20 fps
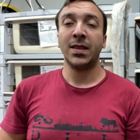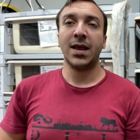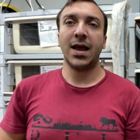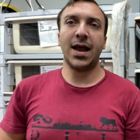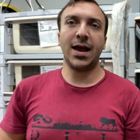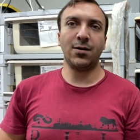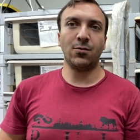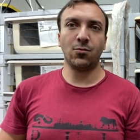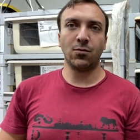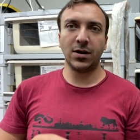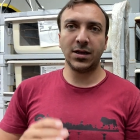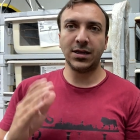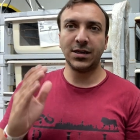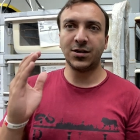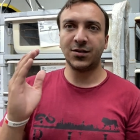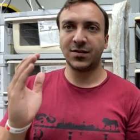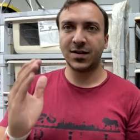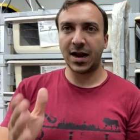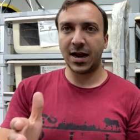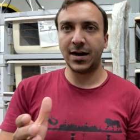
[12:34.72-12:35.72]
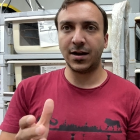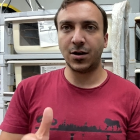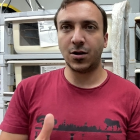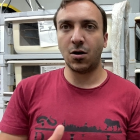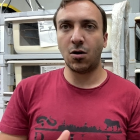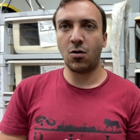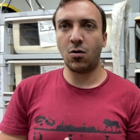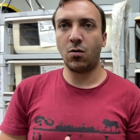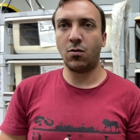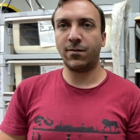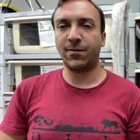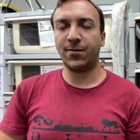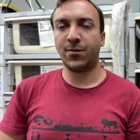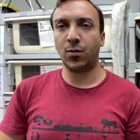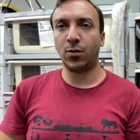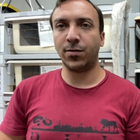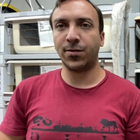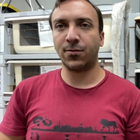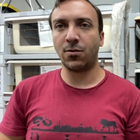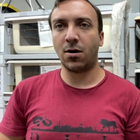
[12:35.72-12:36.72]
and really just kind of go
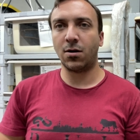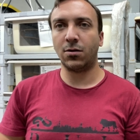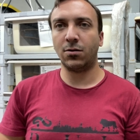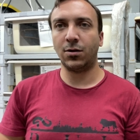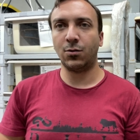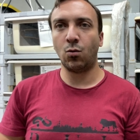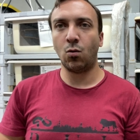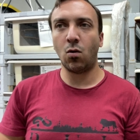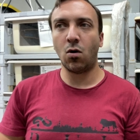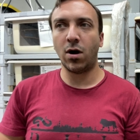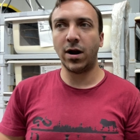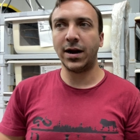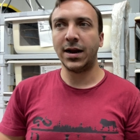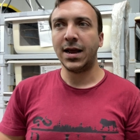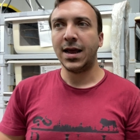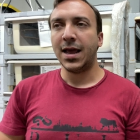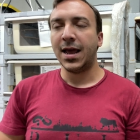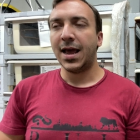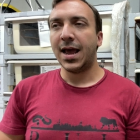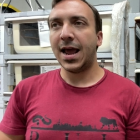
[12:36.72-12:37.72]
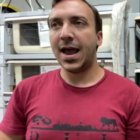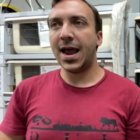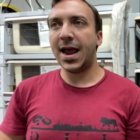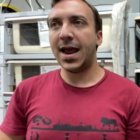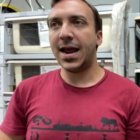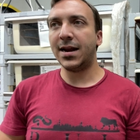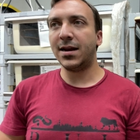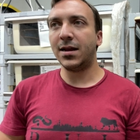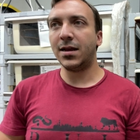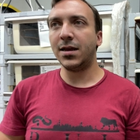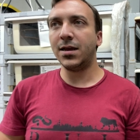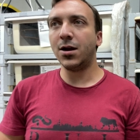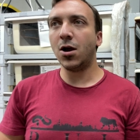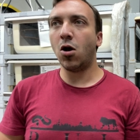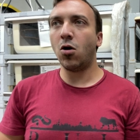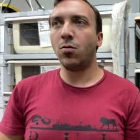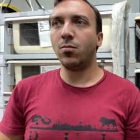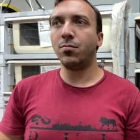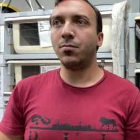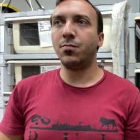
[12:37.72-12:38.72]
full throttle on one. And, you
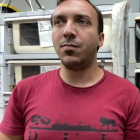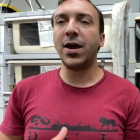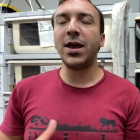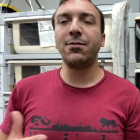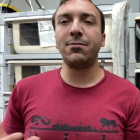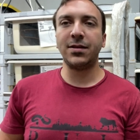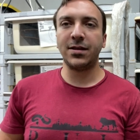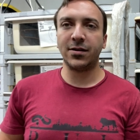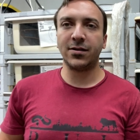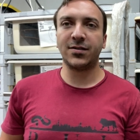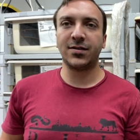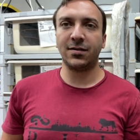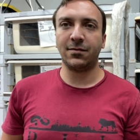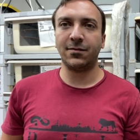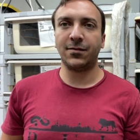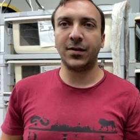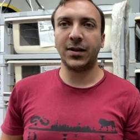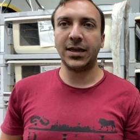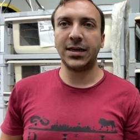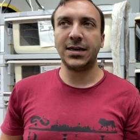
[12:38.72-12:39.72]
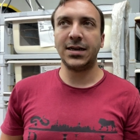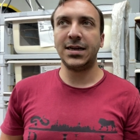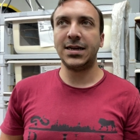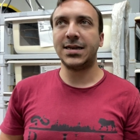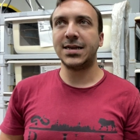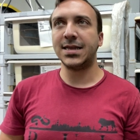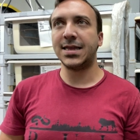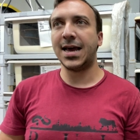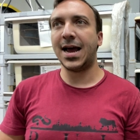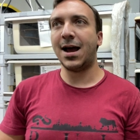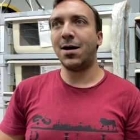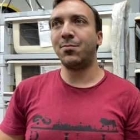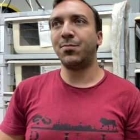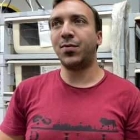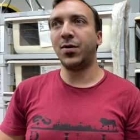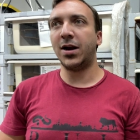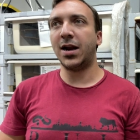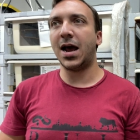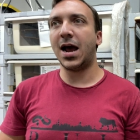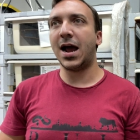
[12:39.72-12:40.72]
know, maybe there's some validity to that,
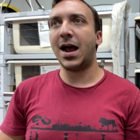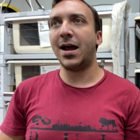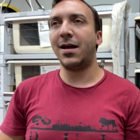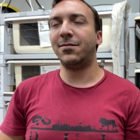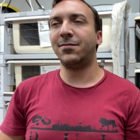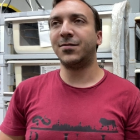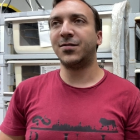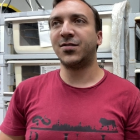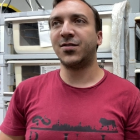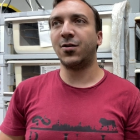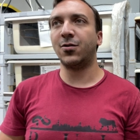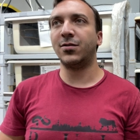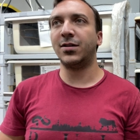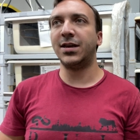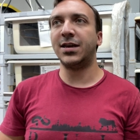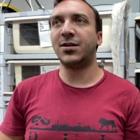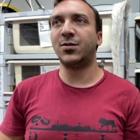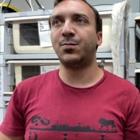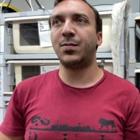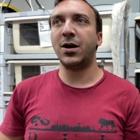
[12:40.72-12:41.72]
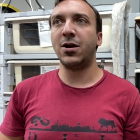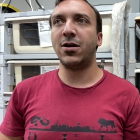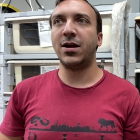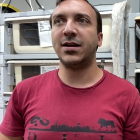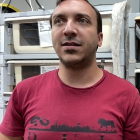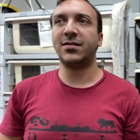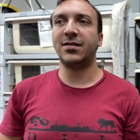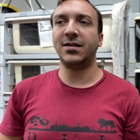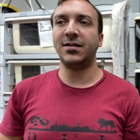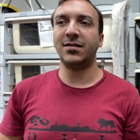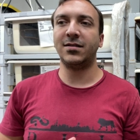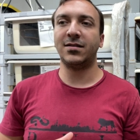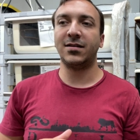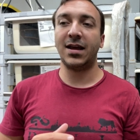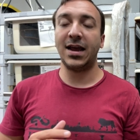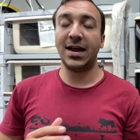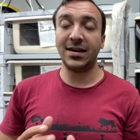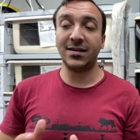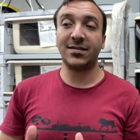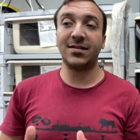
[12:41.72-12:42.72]
but I've certainly experienced
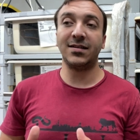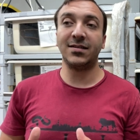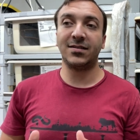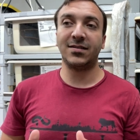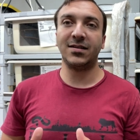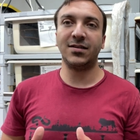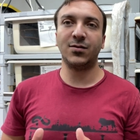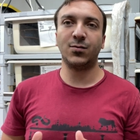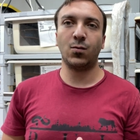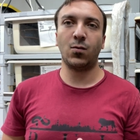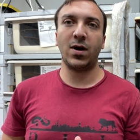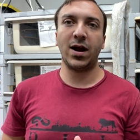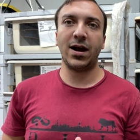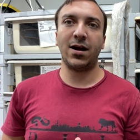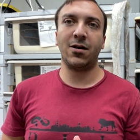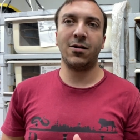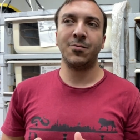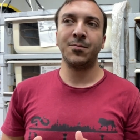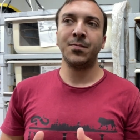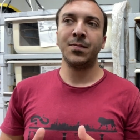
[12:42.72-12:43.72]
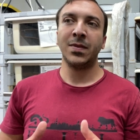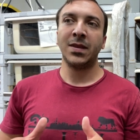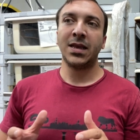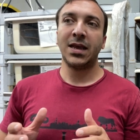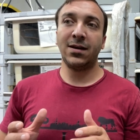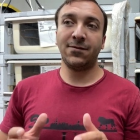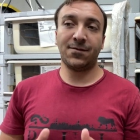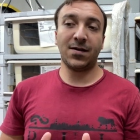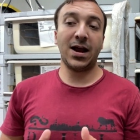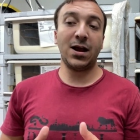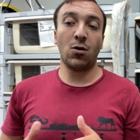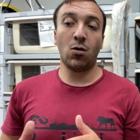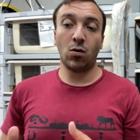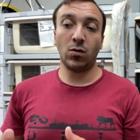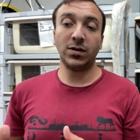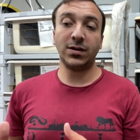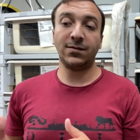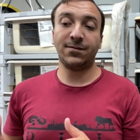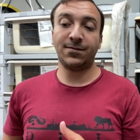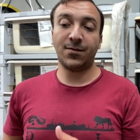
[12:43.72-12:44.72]
instances where if I
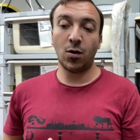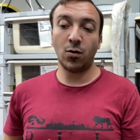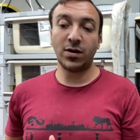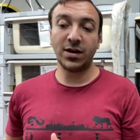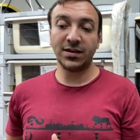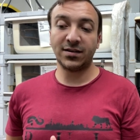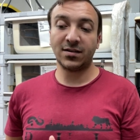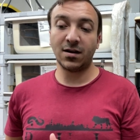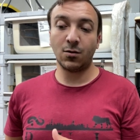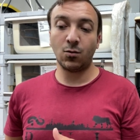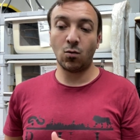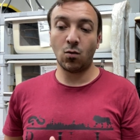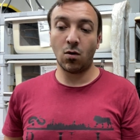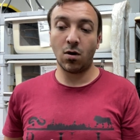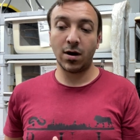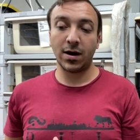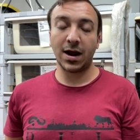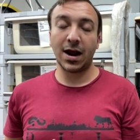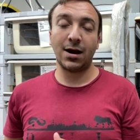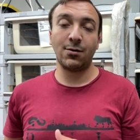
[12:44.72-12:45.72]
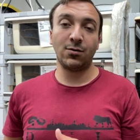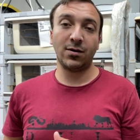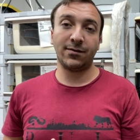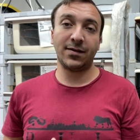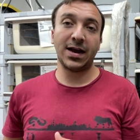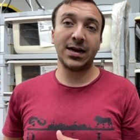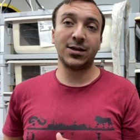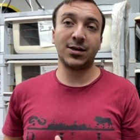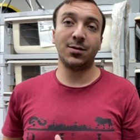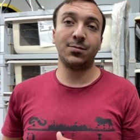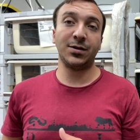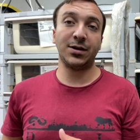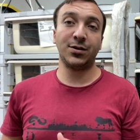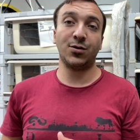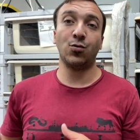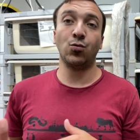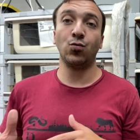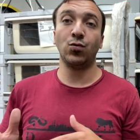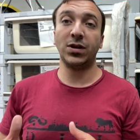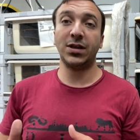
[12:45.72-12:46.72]
only focused on one, I would have actually been in
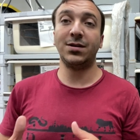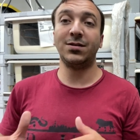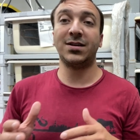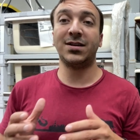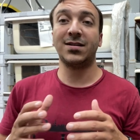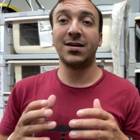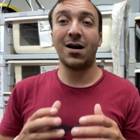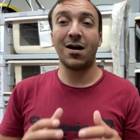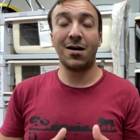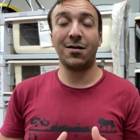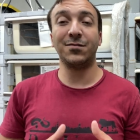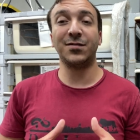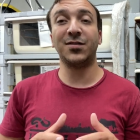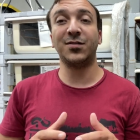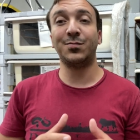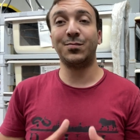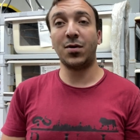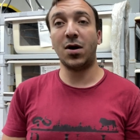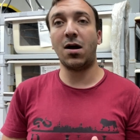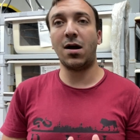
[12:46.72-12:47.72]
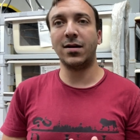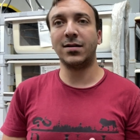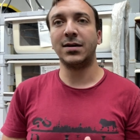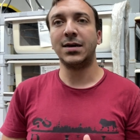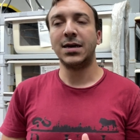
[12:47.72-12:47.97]
a really tough spot.